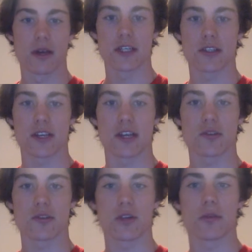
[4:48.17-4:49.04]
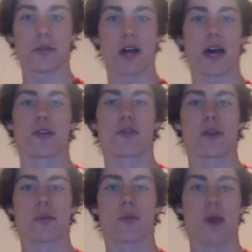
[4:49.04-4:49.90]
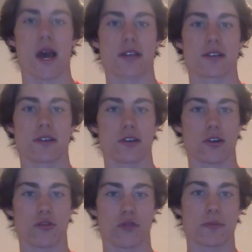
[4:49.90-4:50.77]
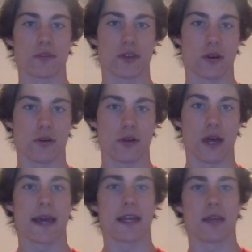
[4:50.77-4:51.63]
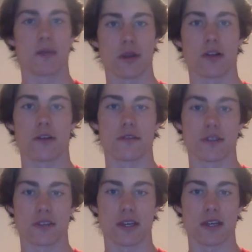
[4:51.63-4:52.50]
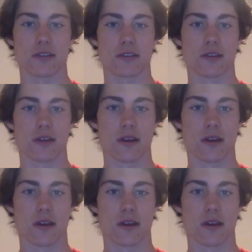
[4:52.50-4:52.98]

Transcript: Skiers will apply grip wax to the grip zone in the middle of the skis.